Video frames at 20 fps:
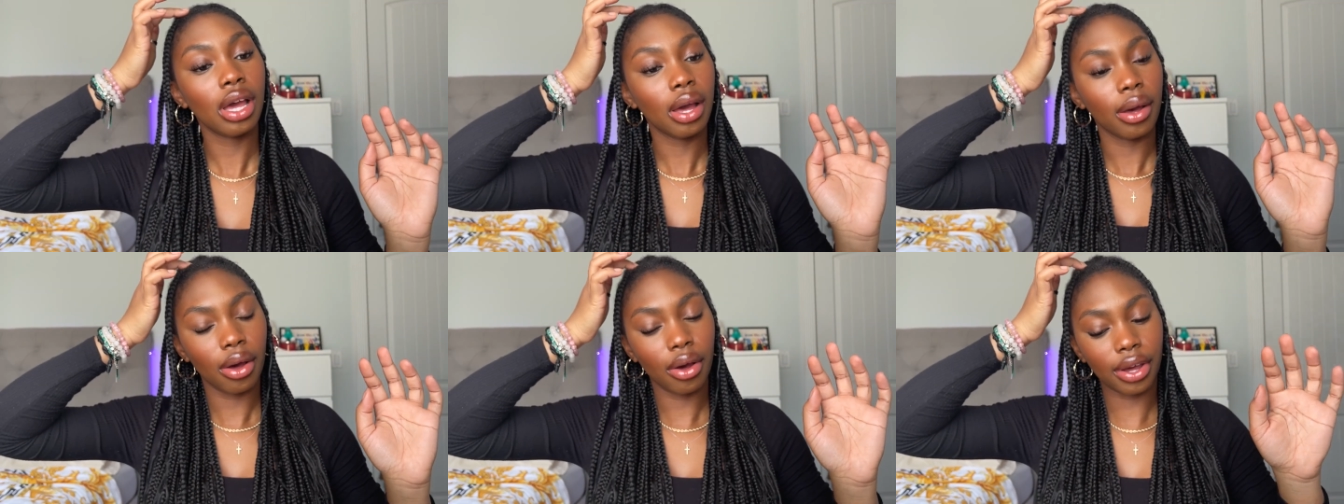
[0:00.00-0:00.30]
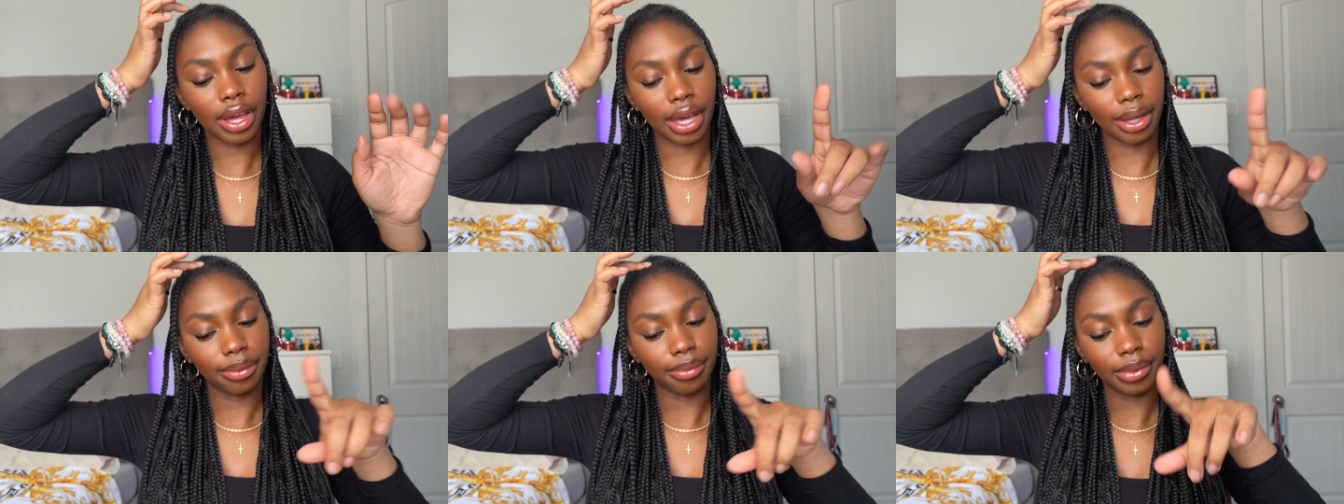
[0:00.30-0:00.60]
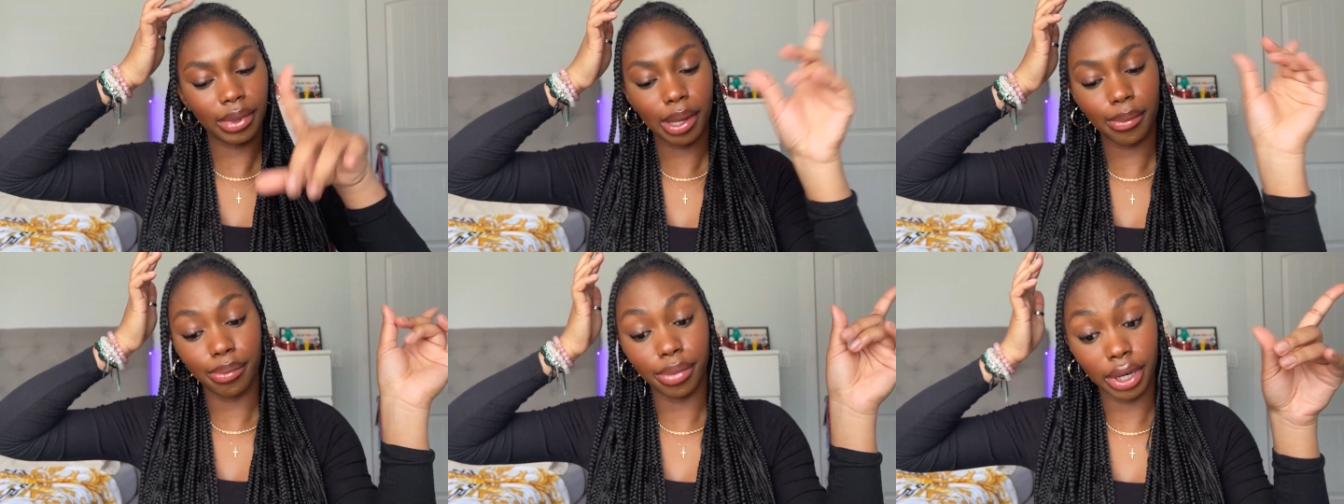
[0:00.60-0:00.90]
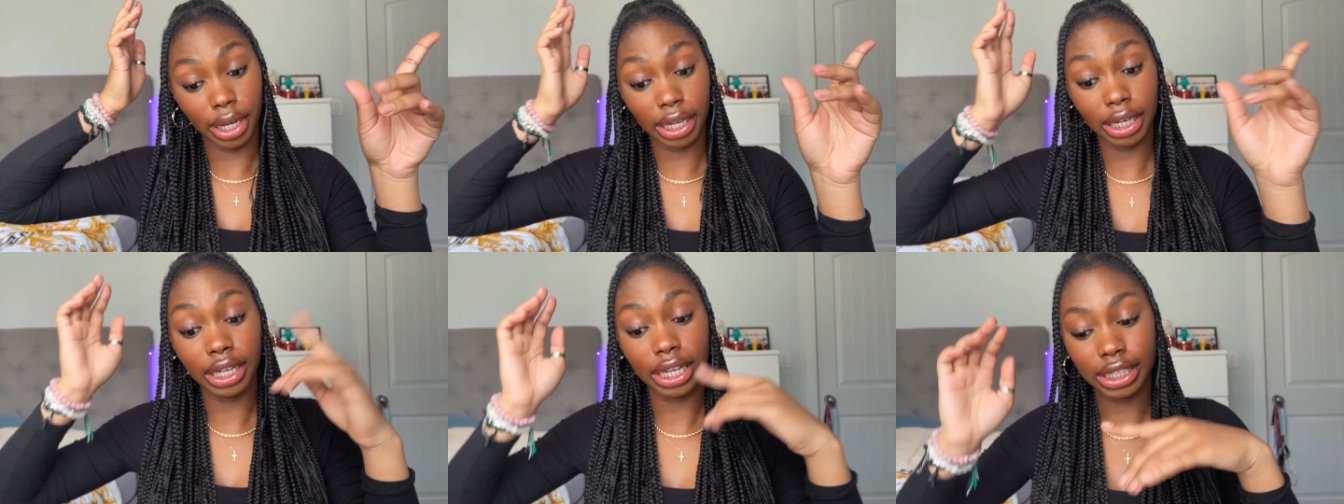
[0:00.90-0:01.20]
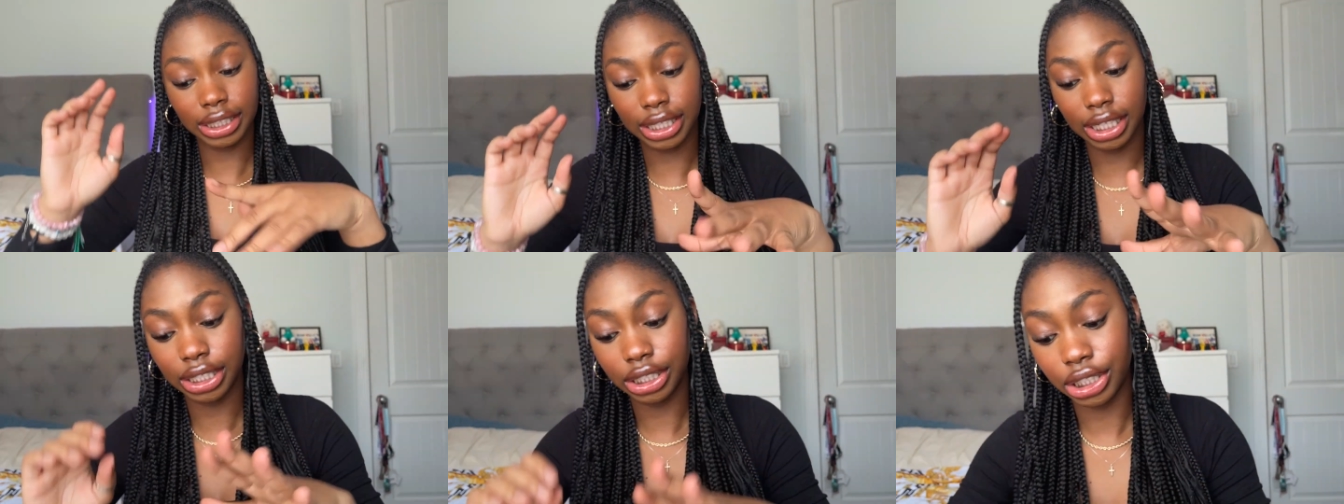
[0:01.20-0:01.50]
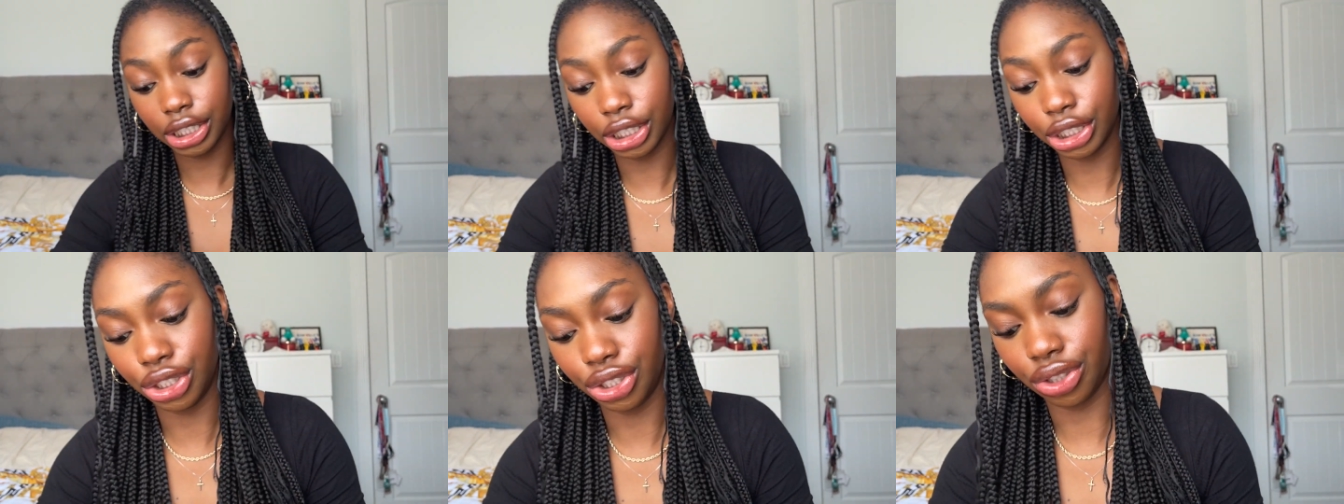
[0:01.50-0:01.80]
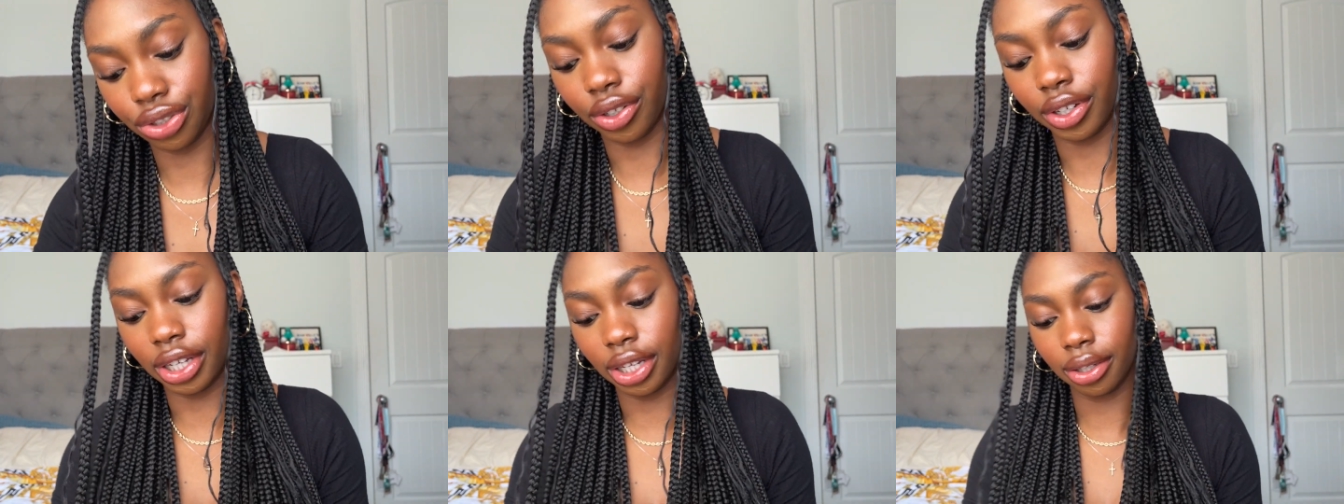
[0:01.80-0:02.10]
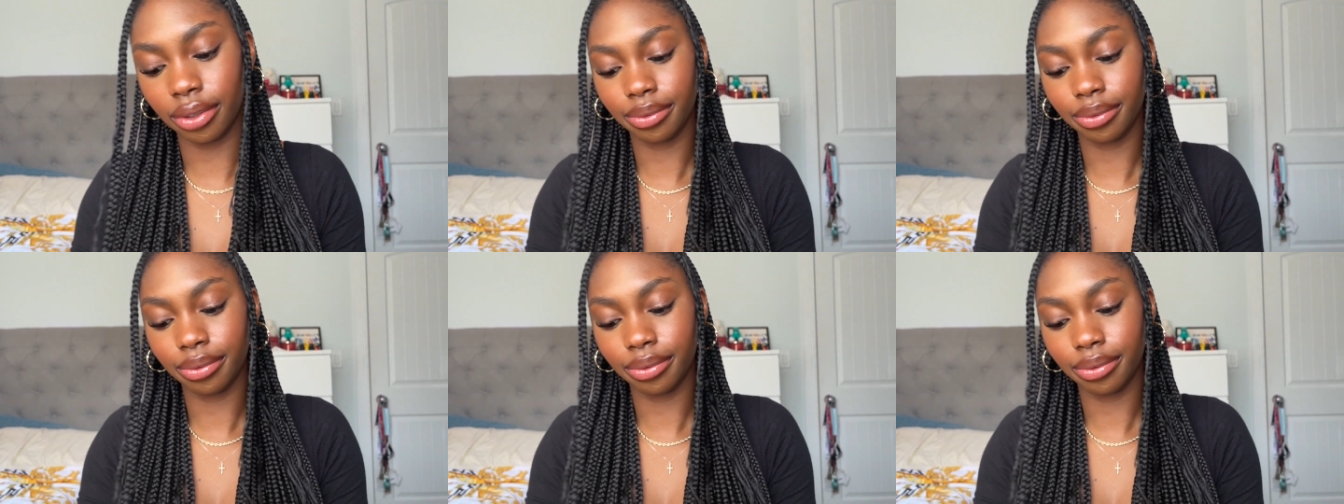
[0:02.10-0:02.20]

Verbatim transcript: Okay, but let's get into the jewelry.